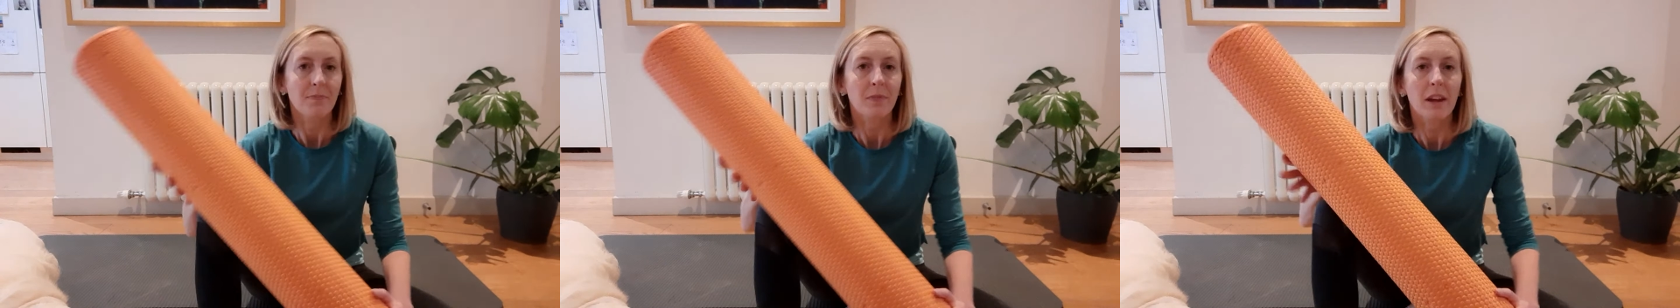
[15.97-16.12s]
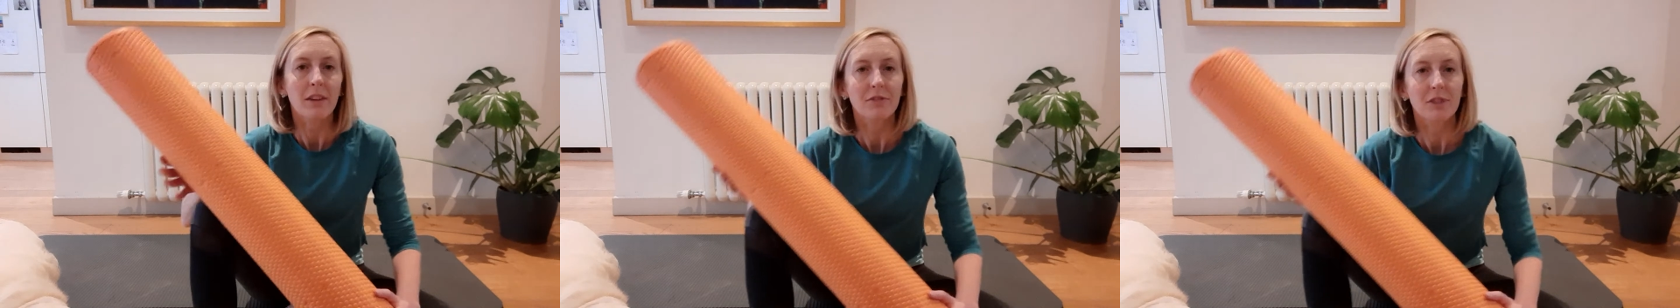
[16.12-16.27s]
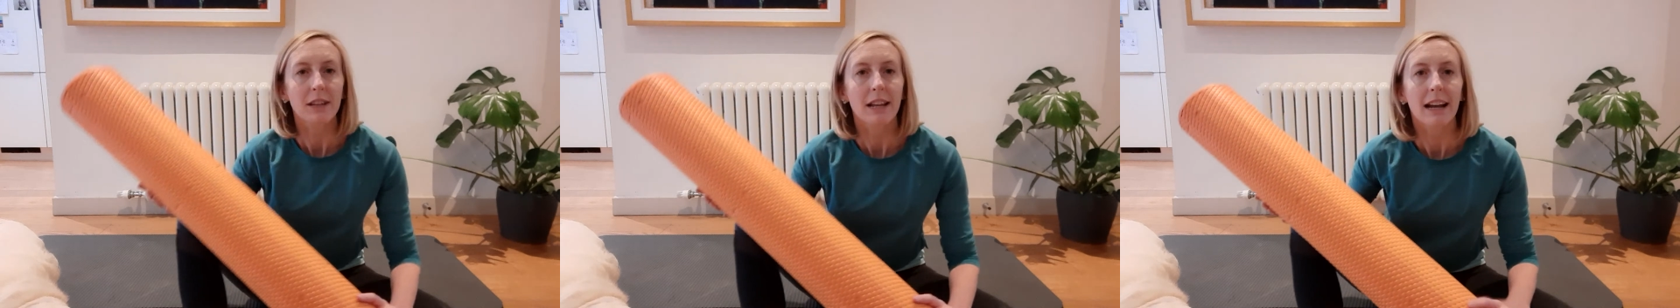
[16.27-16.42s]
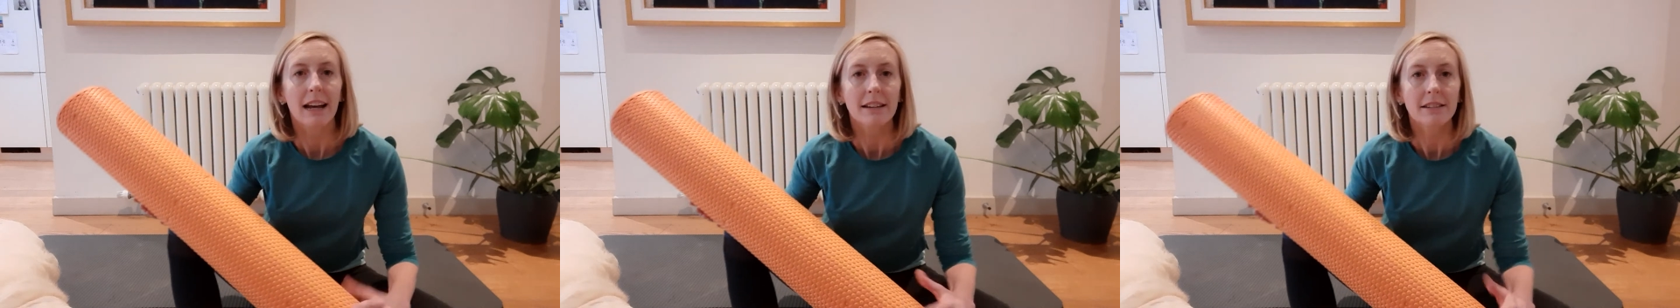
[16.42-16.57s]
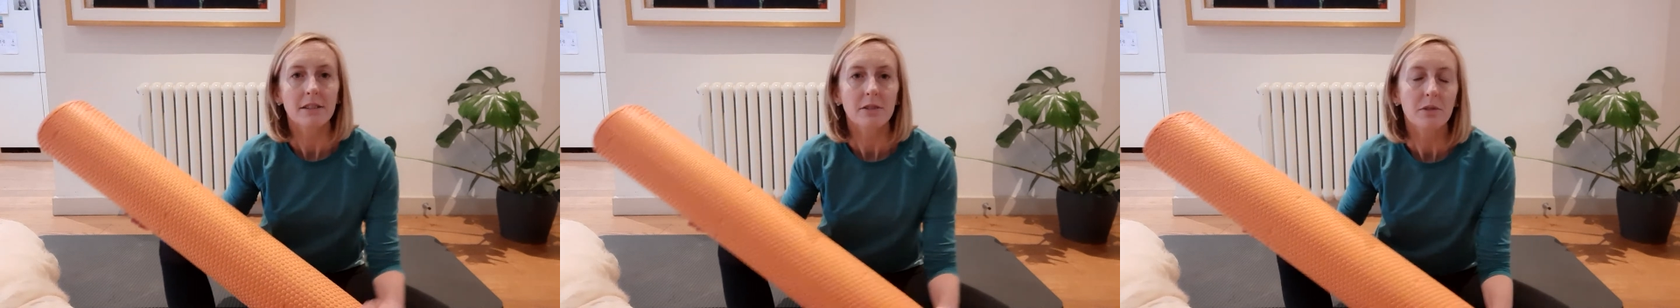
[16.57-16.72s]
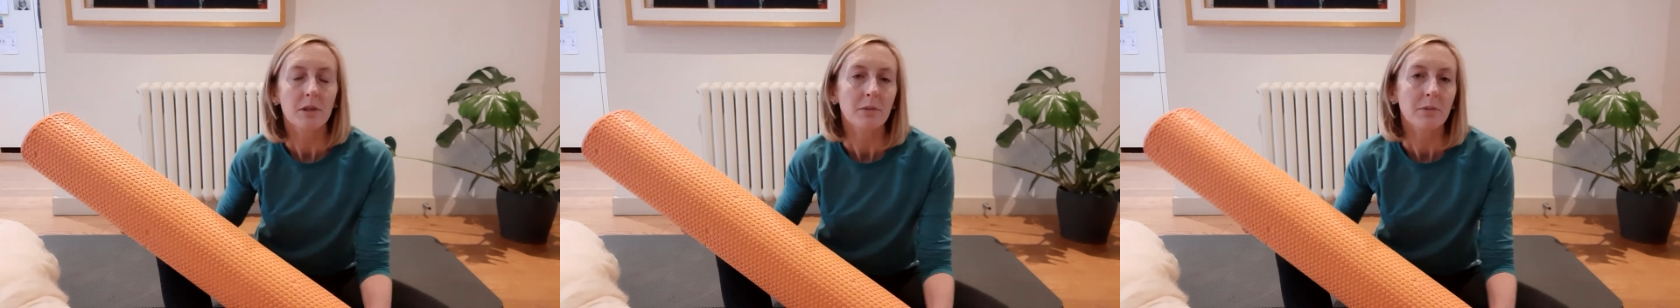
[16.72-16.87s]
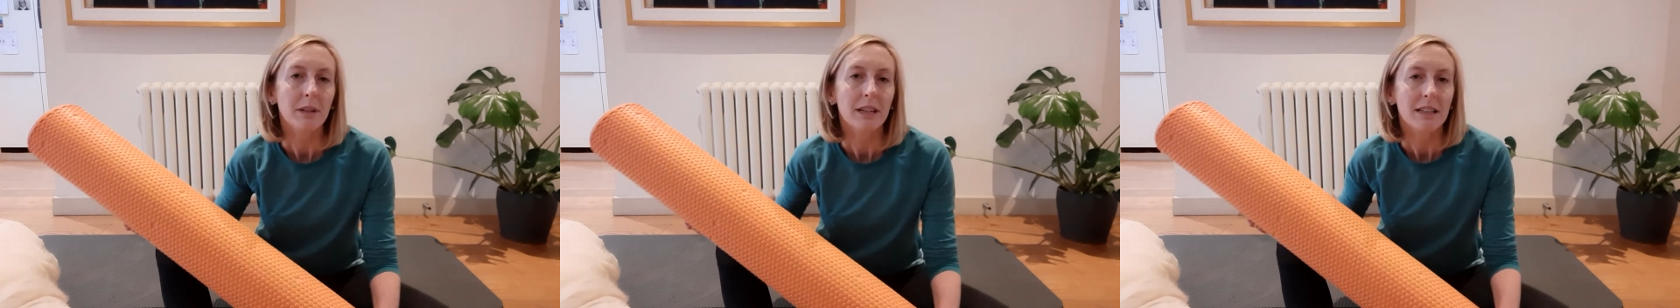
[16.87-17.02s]
For the last
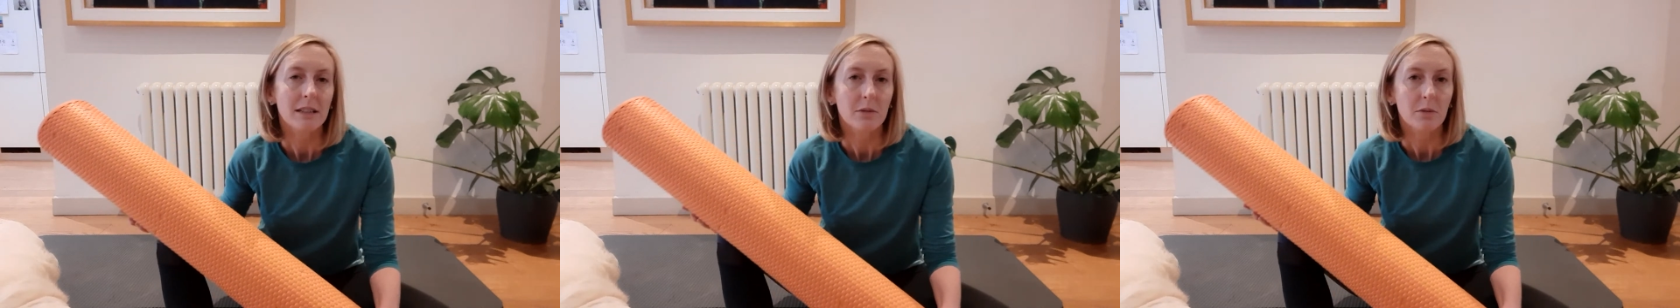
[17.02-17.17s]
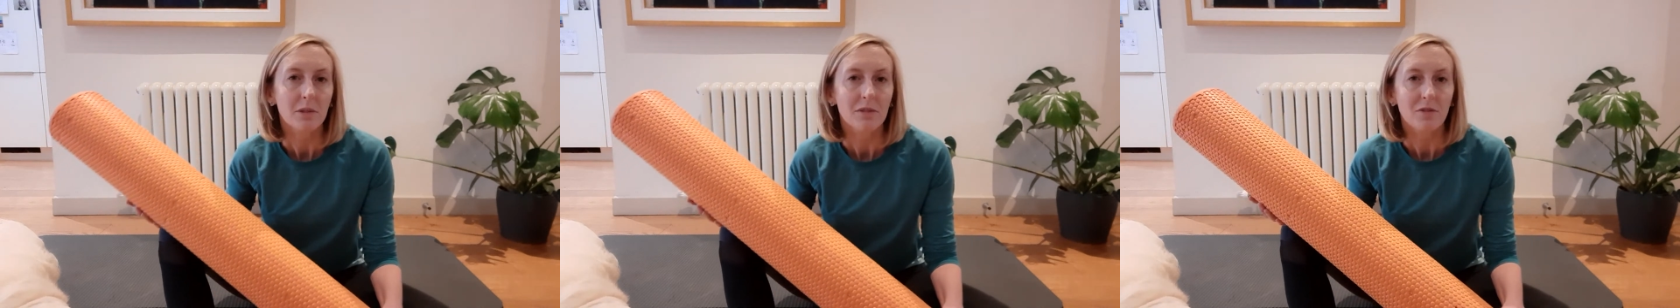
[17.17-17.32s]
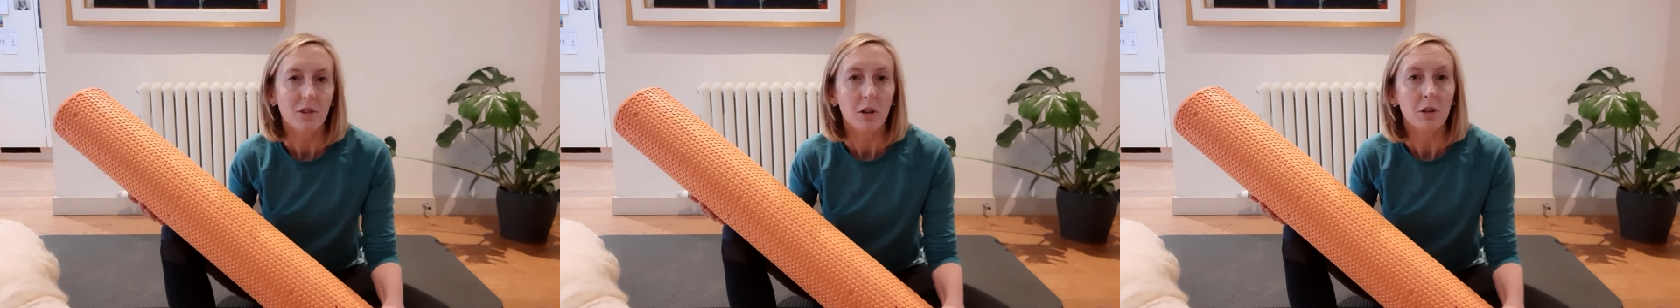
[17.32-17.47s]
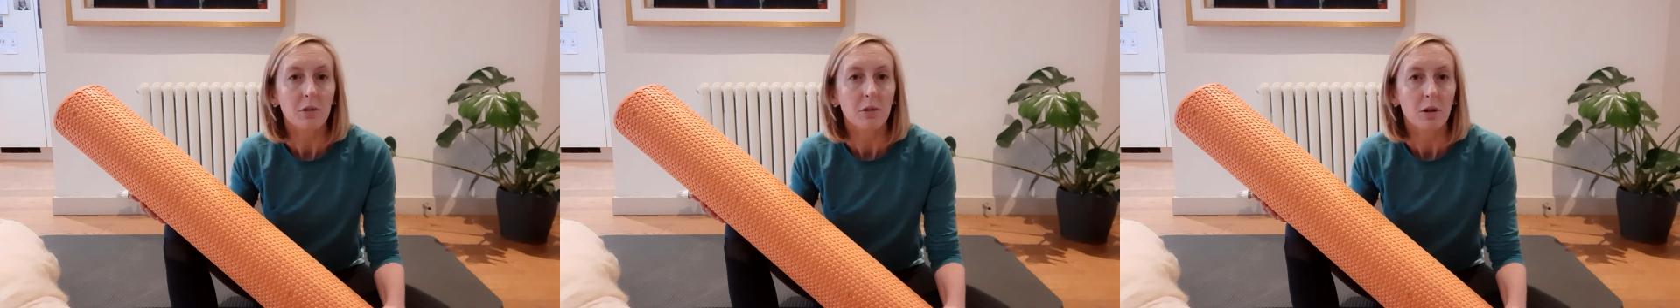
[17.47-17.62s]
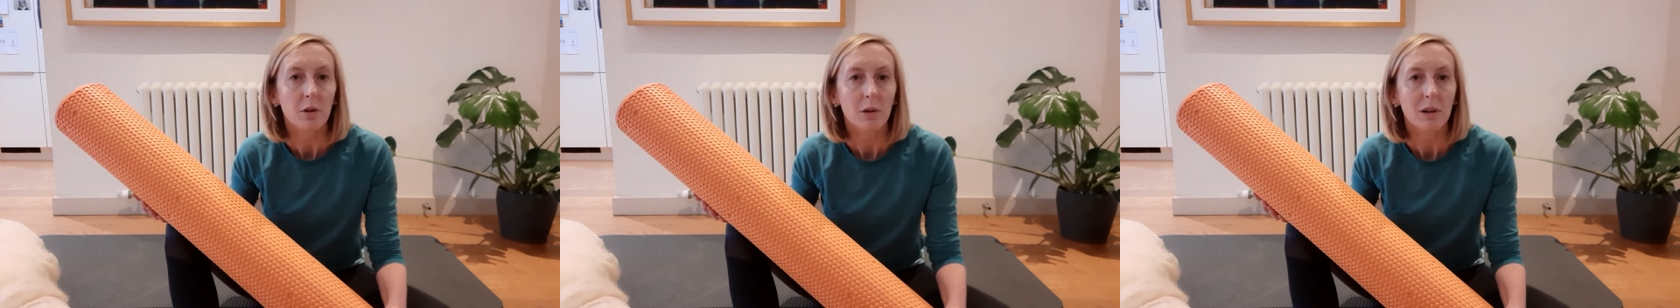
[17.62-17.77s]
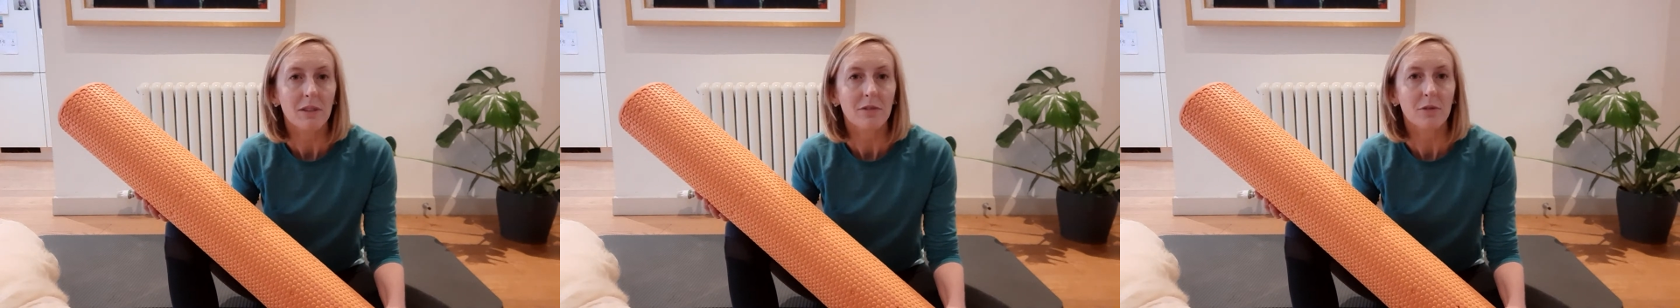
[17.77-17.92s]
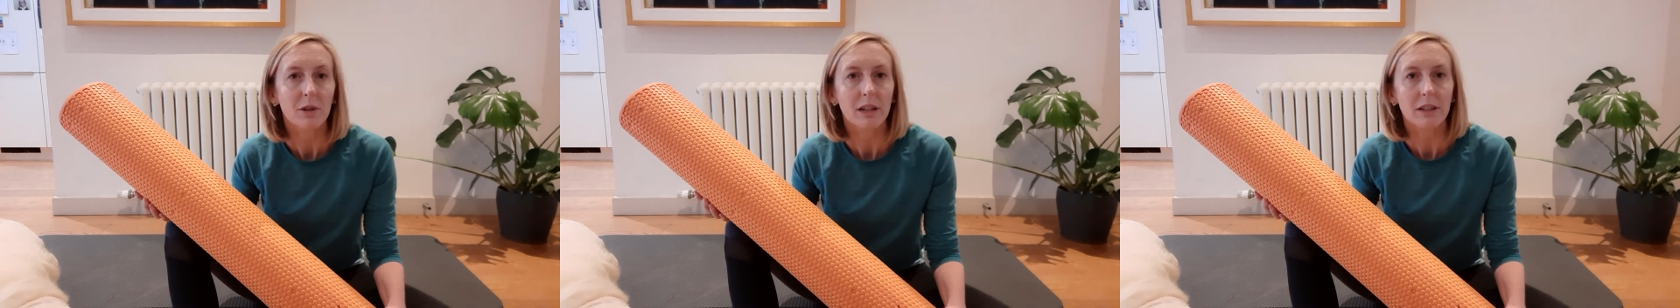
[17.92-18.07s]
3 weeks, we've
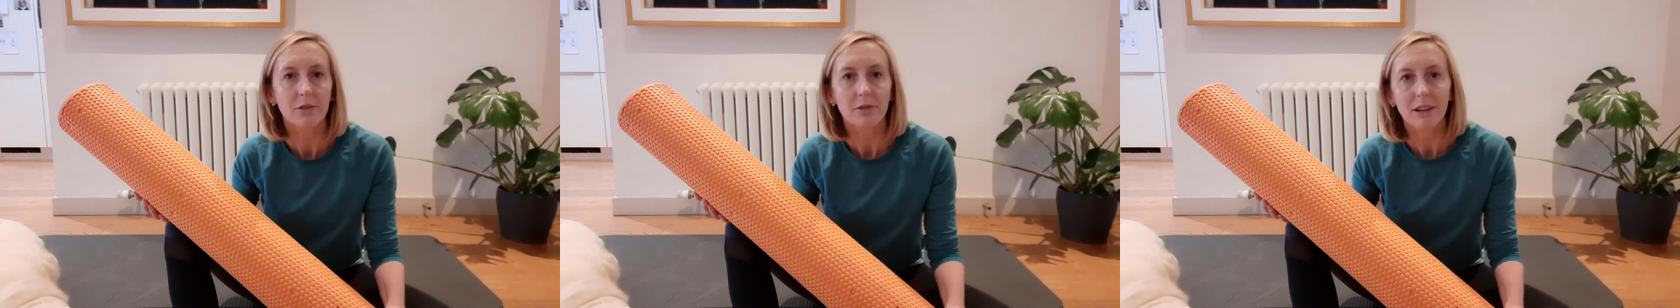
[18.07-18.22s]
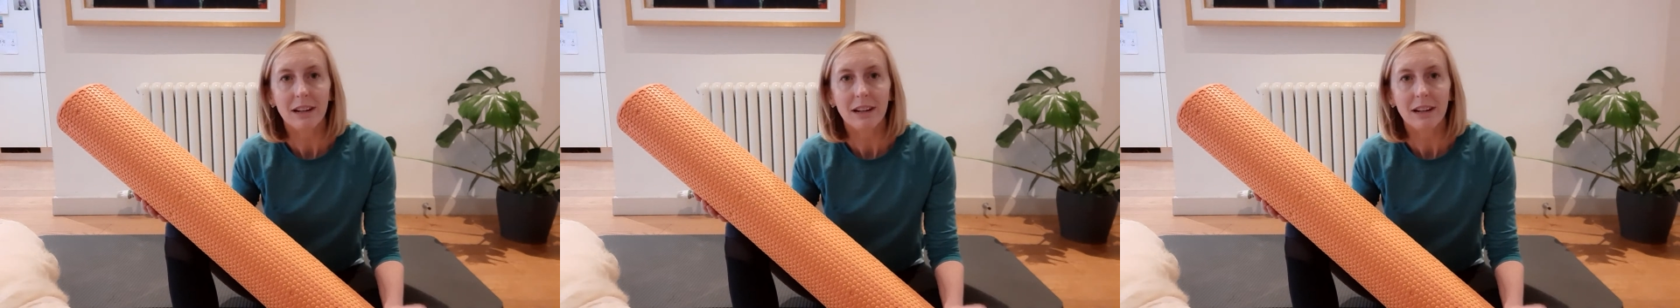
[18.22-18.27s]
worked